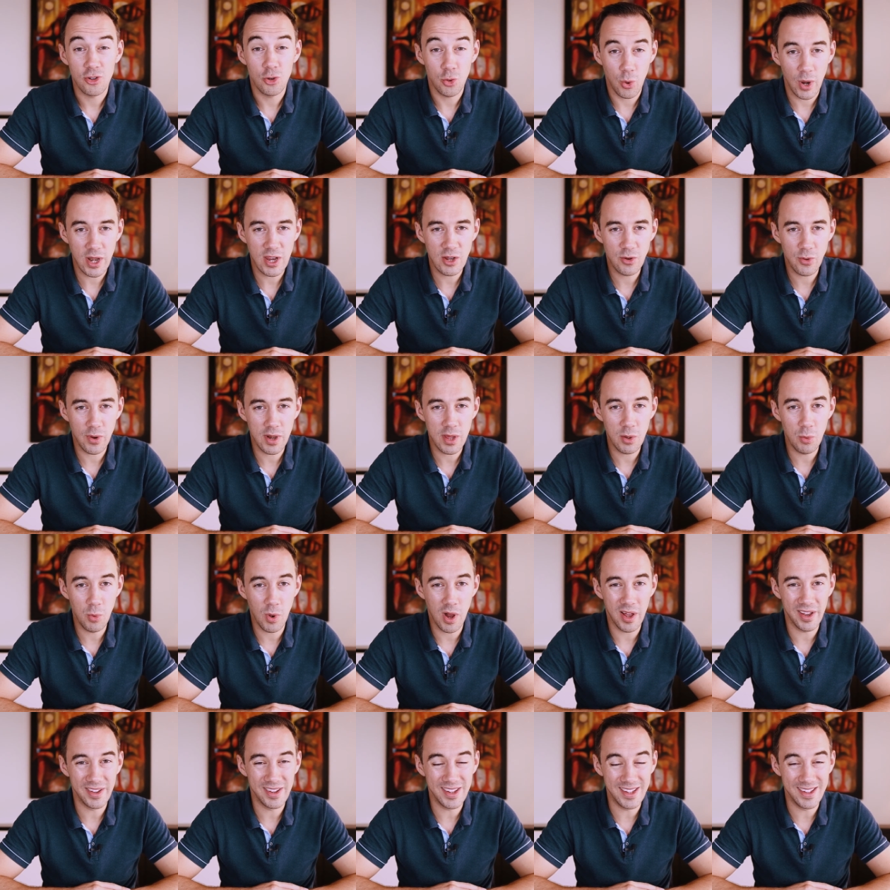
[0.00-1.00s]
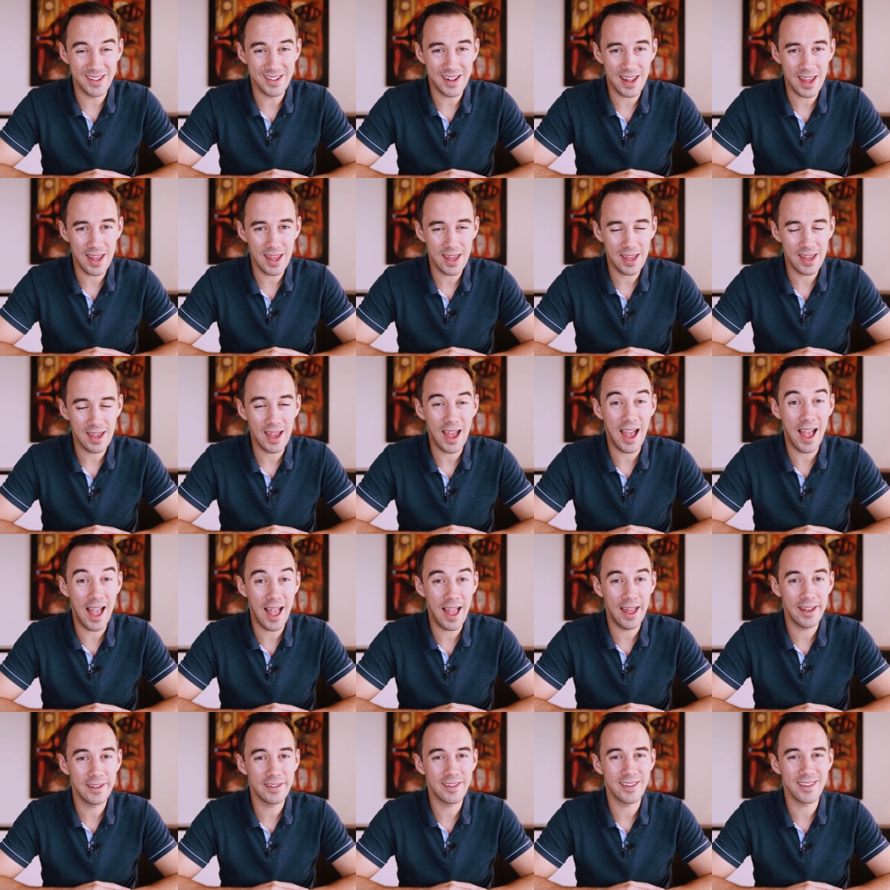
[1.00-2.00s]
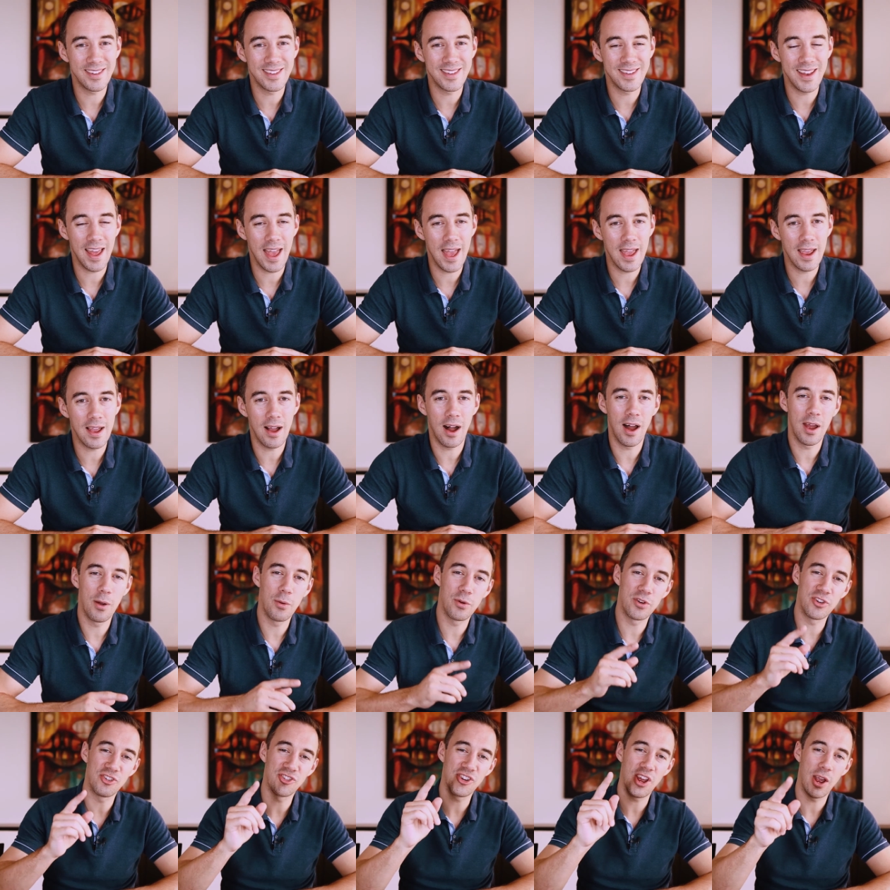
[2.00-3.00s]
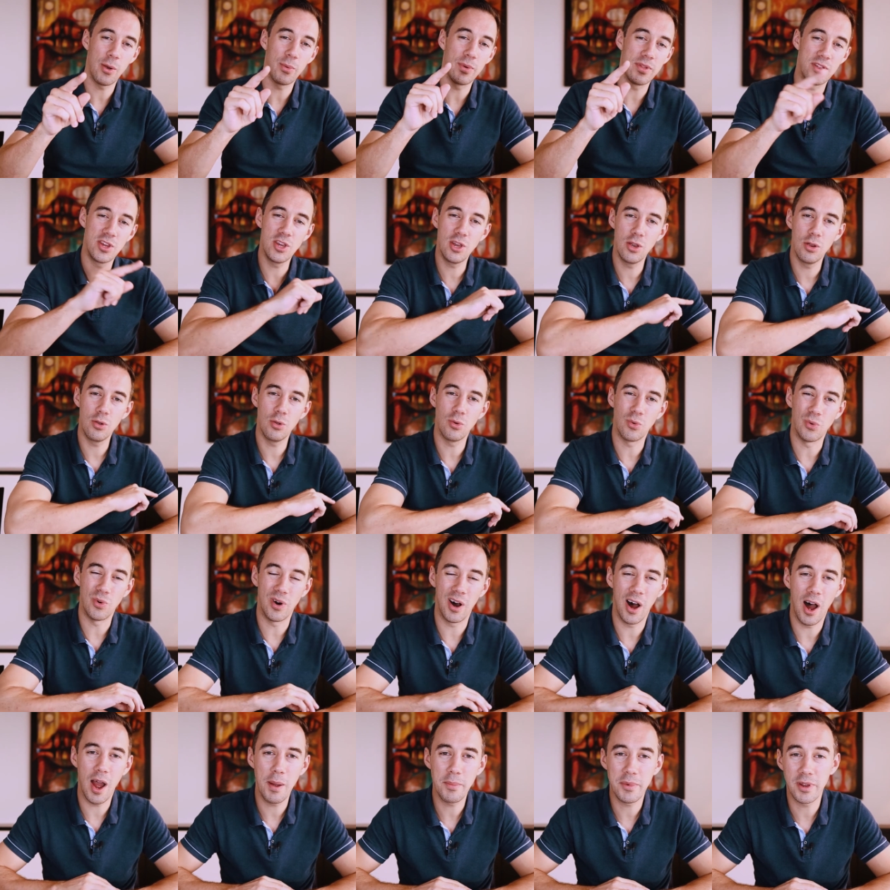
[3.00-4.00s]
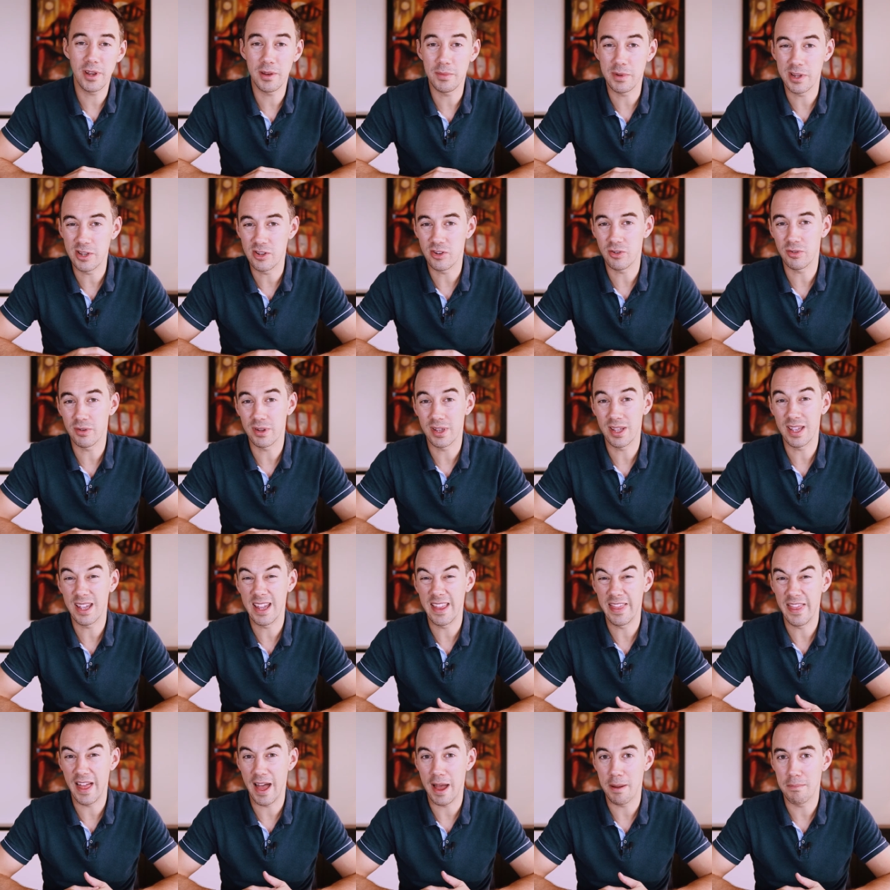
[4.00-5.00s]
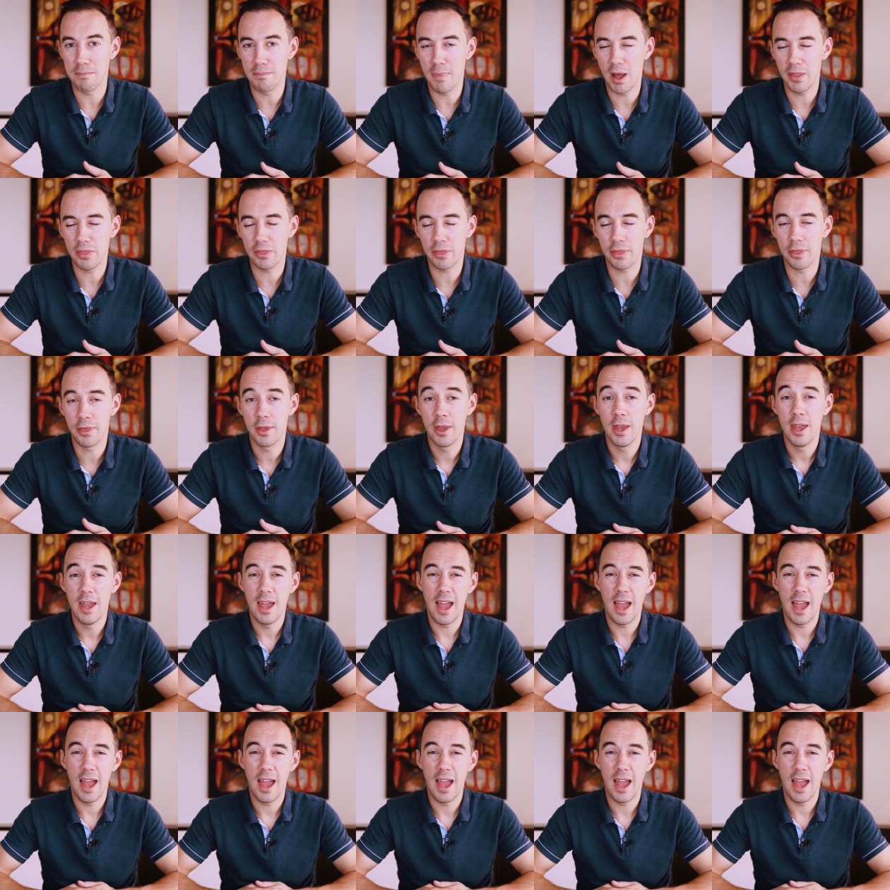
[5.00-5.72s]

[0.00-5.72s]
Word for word: twenty twenty-one is here, and today I want to share with you what I'm going to be doing in that month,